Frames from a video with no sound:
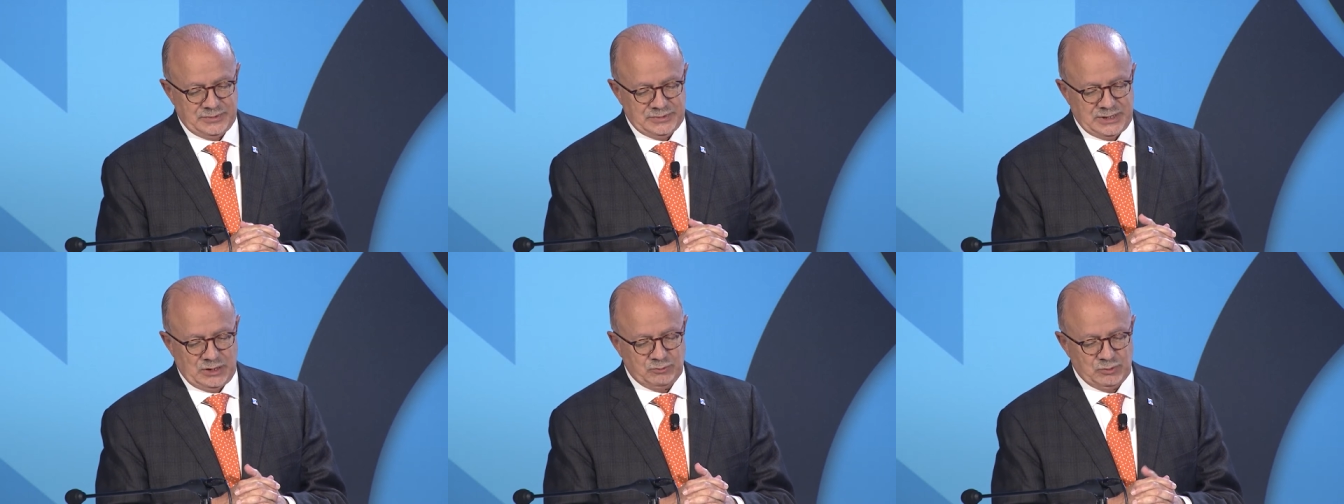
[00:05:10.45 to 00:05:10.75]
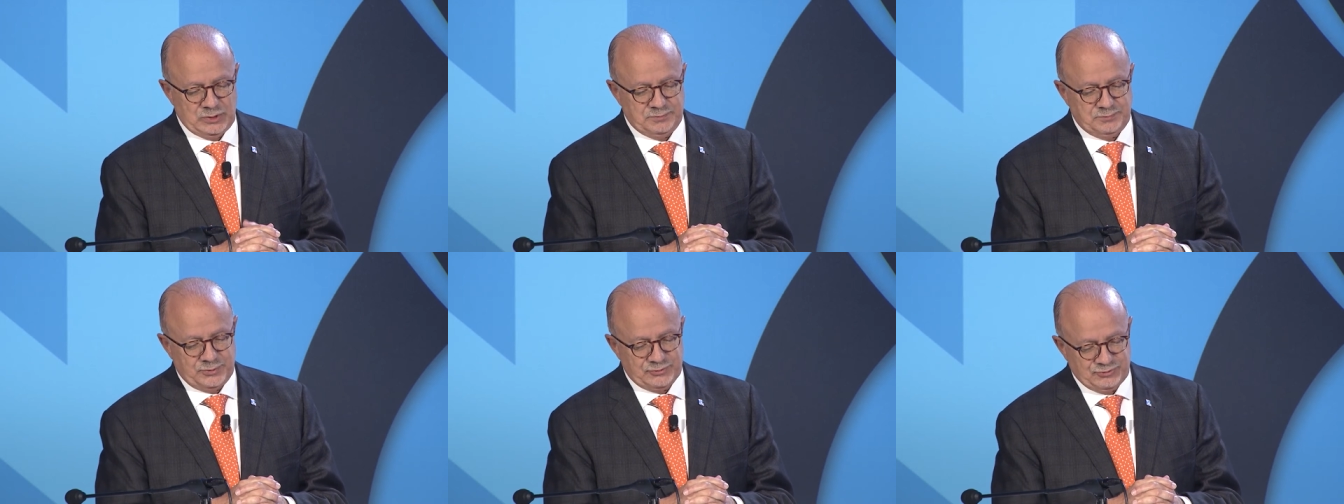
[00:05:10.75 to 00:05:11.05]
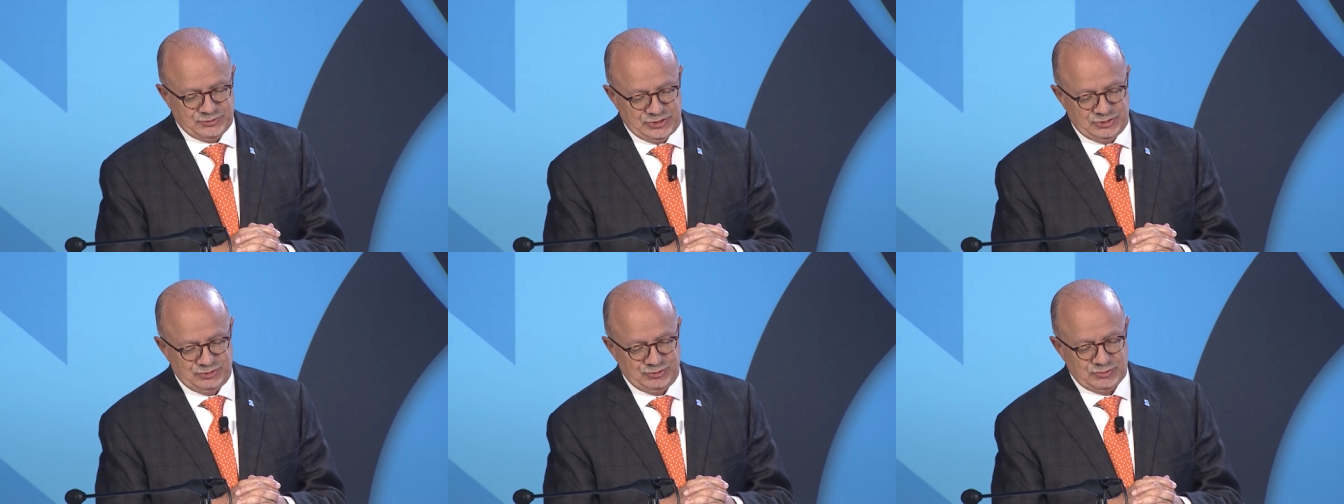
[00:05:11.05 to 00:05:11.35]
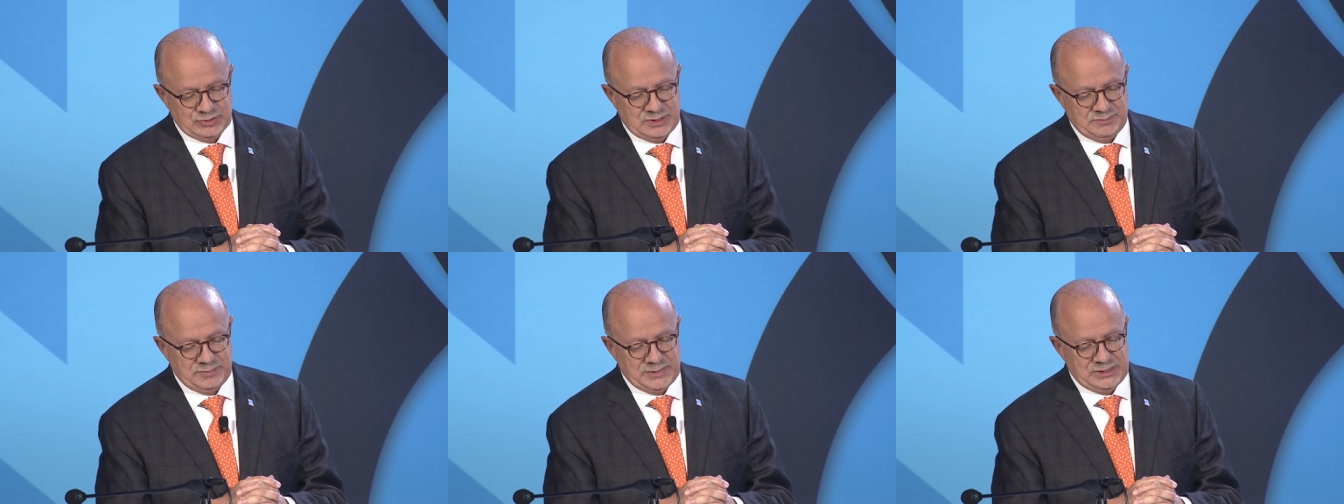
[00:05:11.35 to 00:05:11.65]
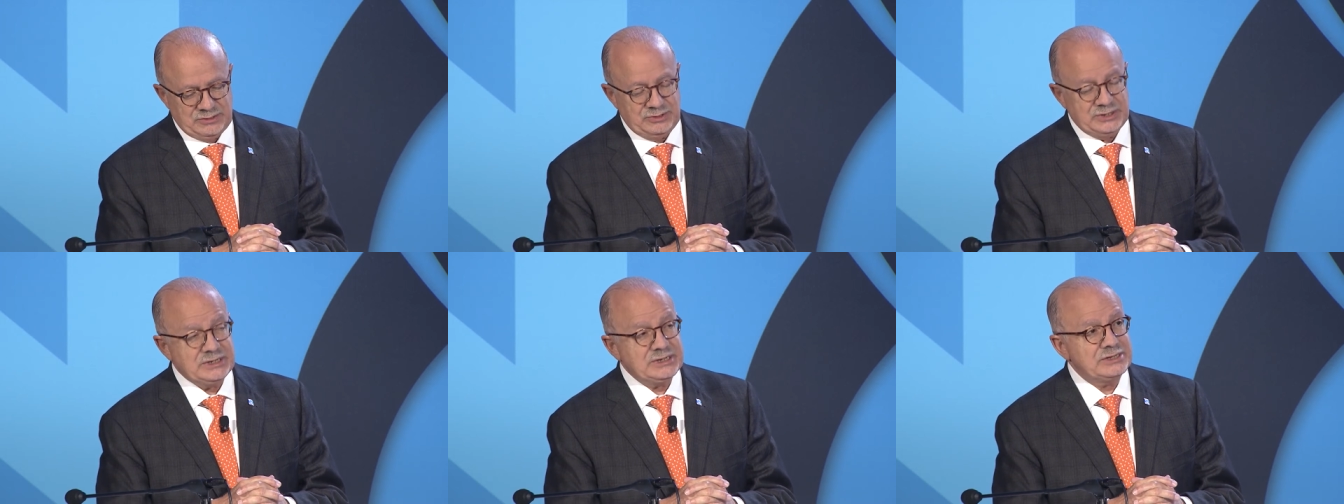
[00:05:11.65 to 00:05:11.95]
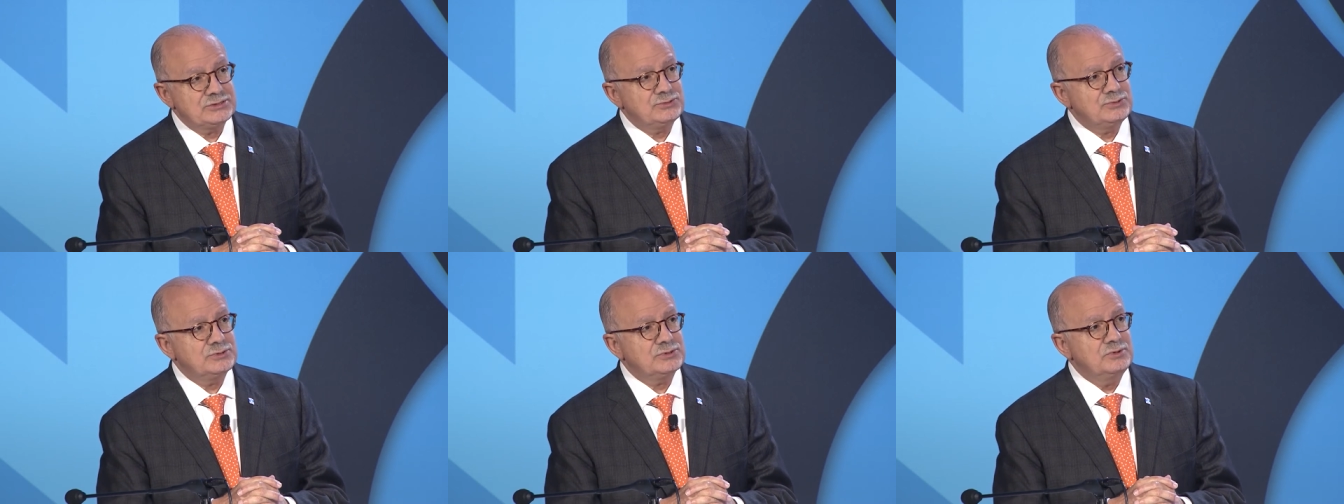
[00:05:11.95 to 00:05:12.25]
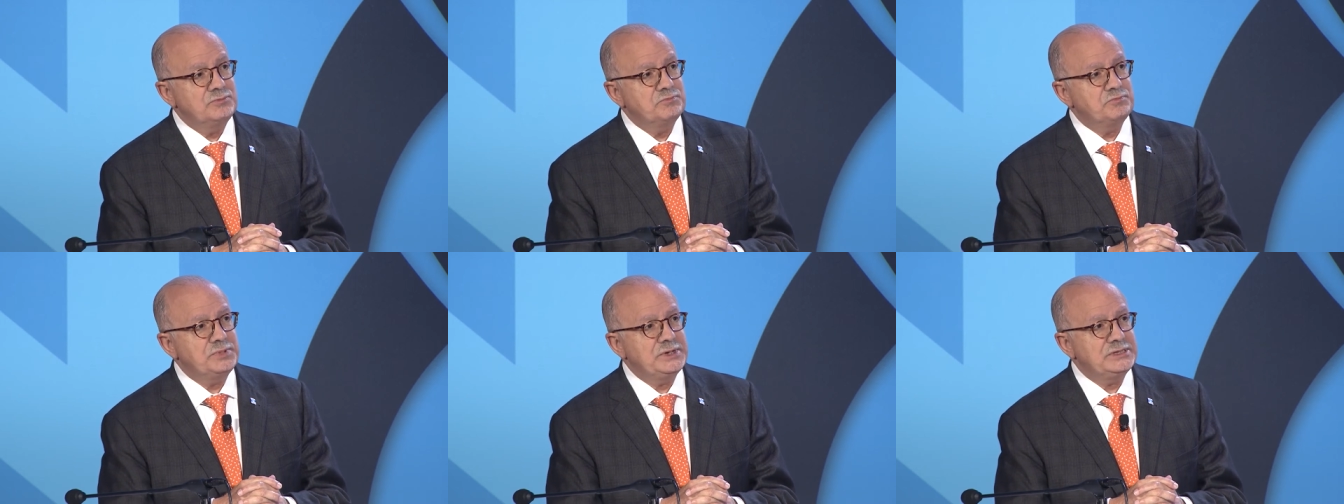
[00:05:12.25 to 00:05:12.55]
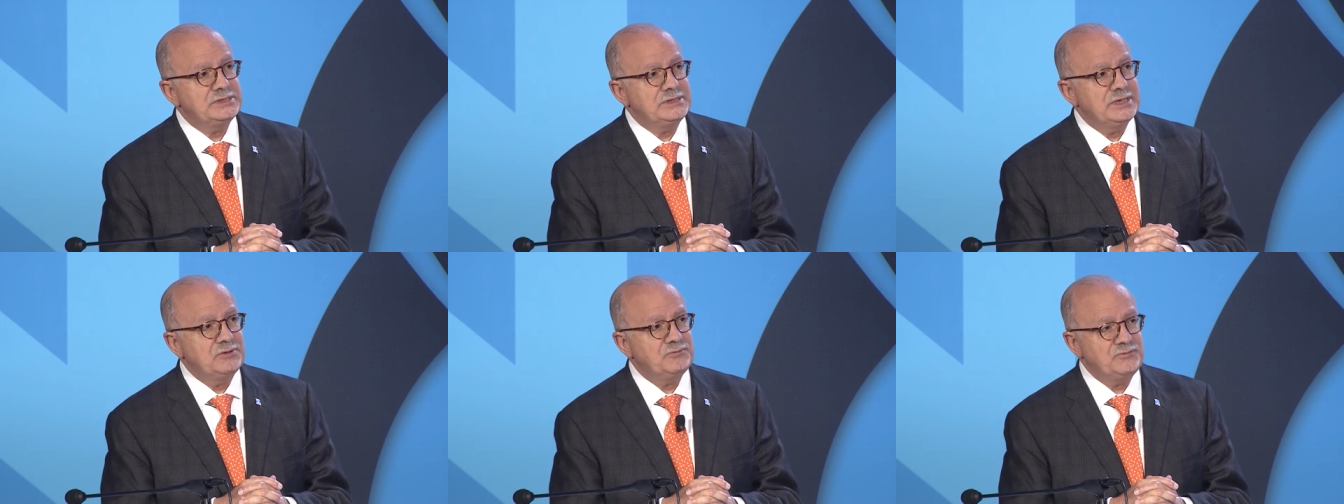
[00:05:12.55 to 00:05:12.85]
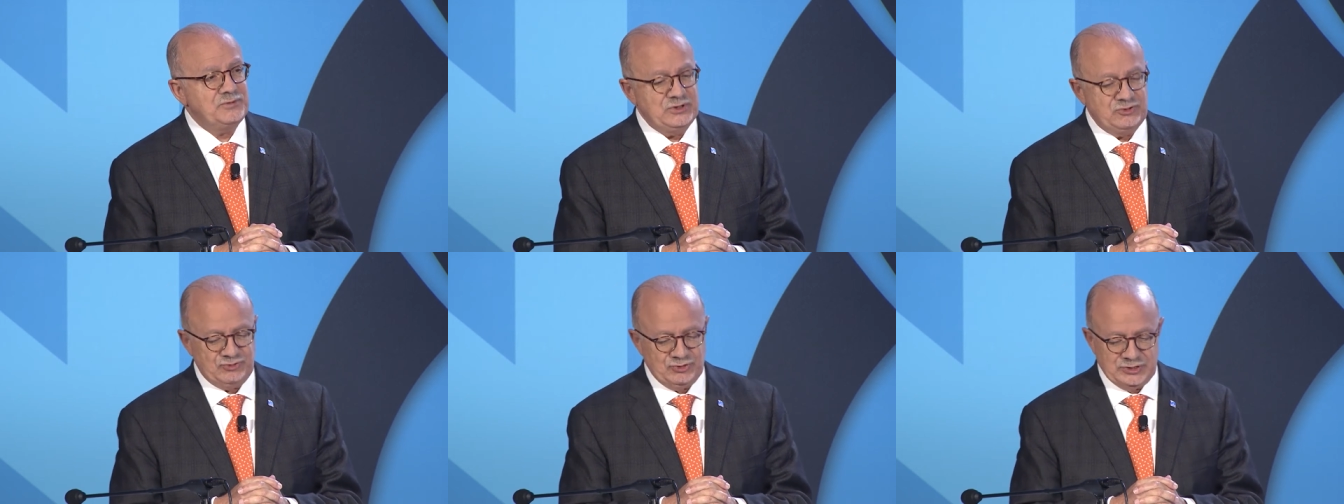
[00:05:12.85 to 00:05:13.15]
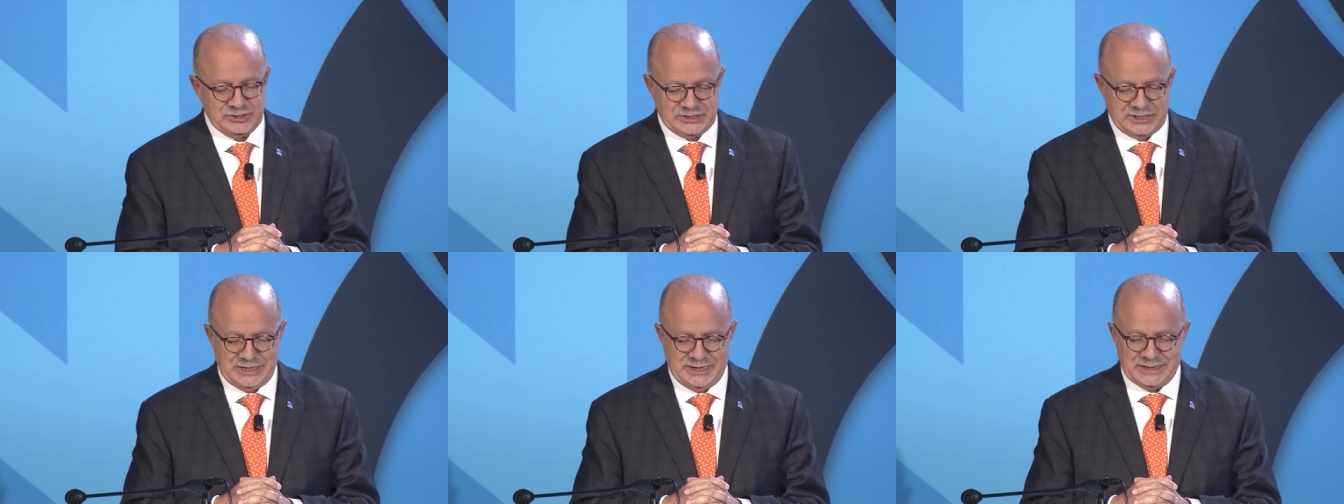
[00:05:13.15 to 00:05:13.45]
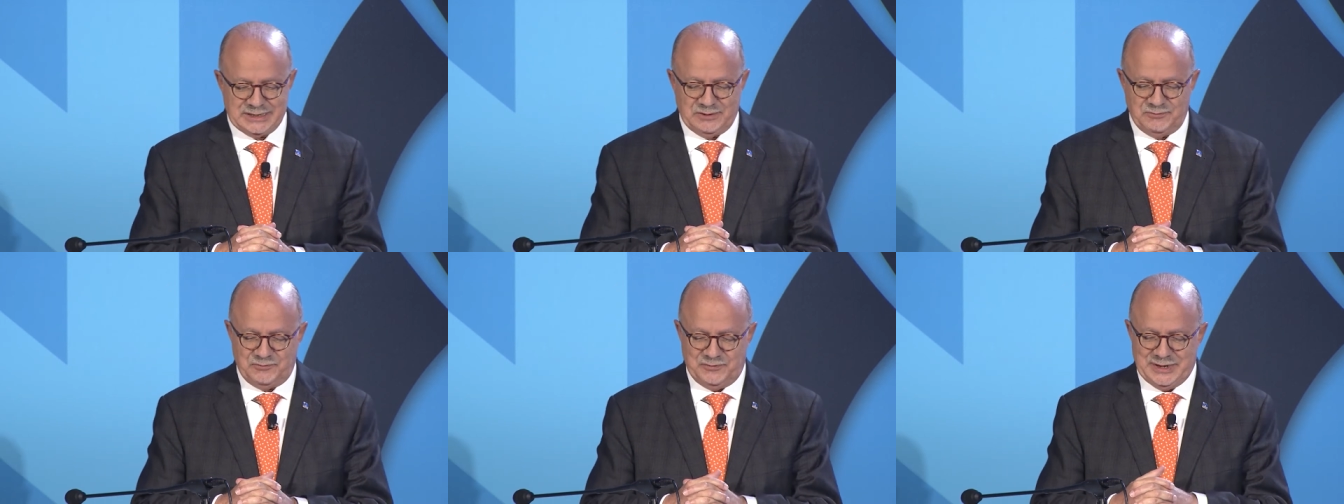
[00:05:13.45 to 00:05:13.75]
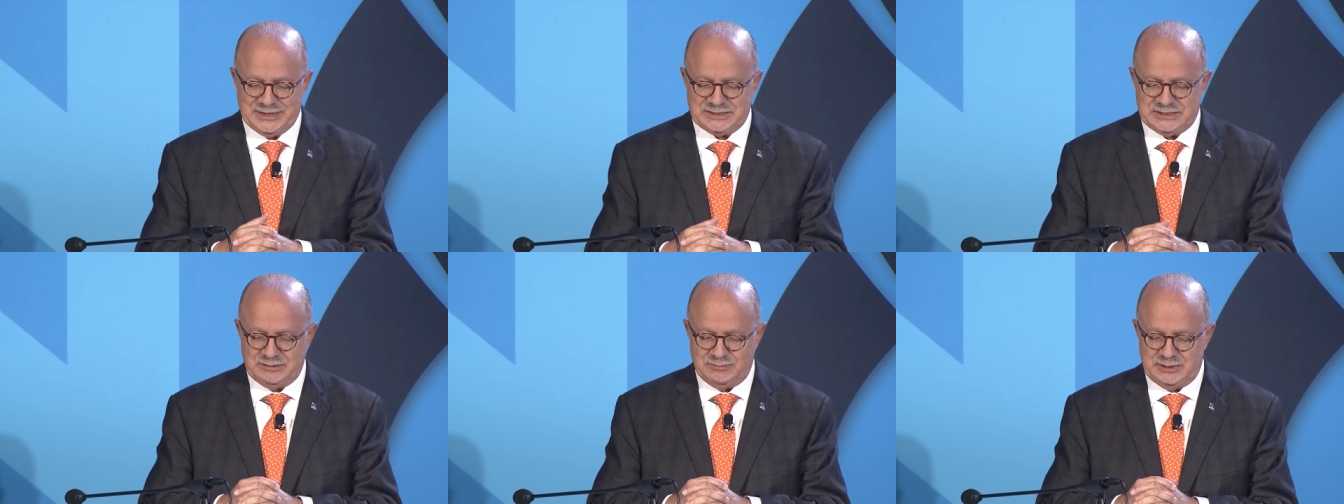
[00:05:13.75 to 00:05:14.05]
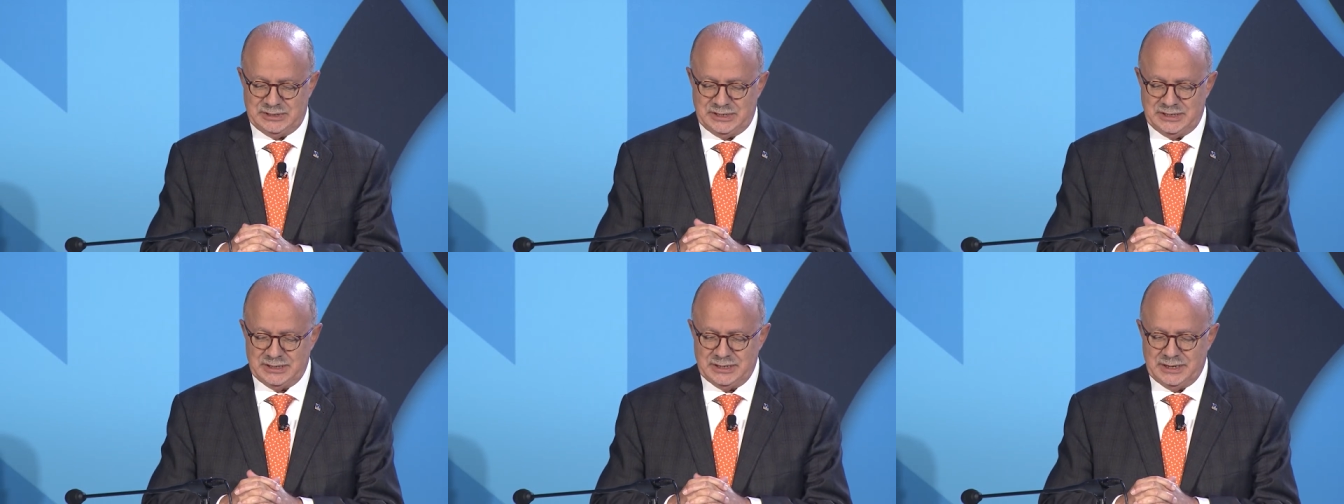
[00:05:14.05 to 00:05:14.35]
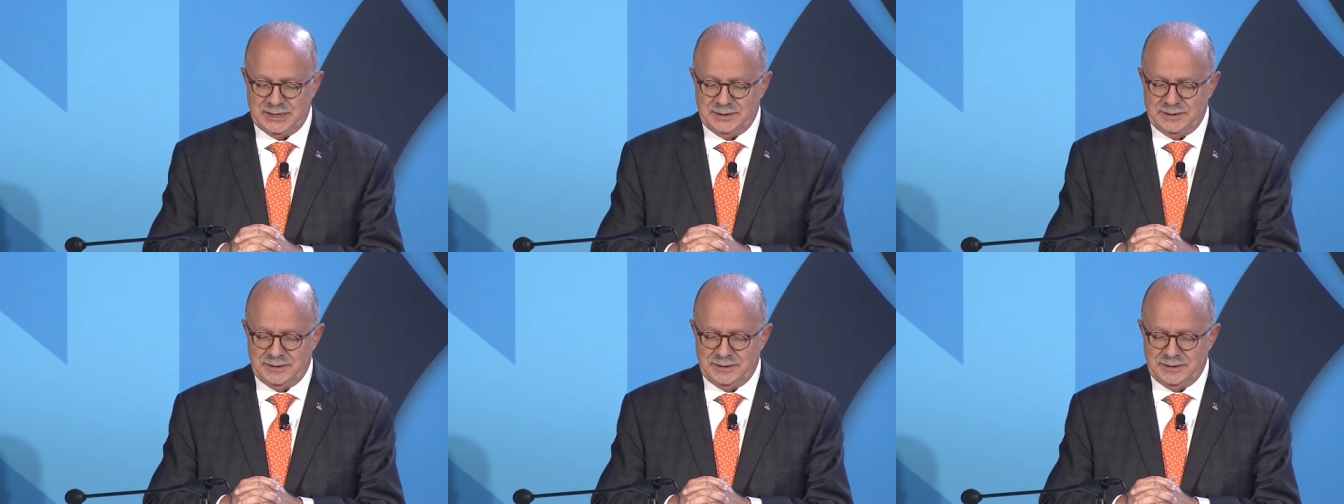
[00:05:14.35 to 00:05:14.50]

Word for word: that will position America to compete efficiently and effectively